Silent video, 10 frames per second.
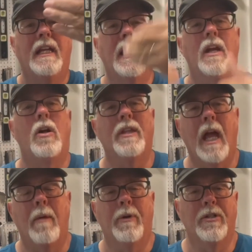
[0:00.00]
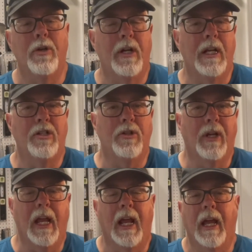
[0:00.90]
Get all the opportunities you
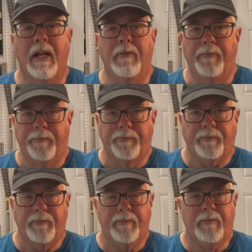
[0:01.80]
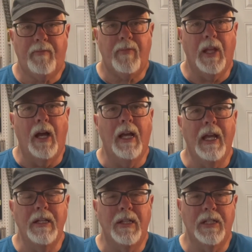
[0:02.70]
can
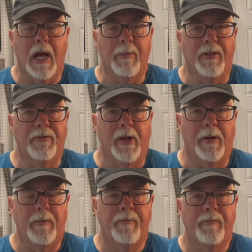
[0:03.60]
into the top of the funnel.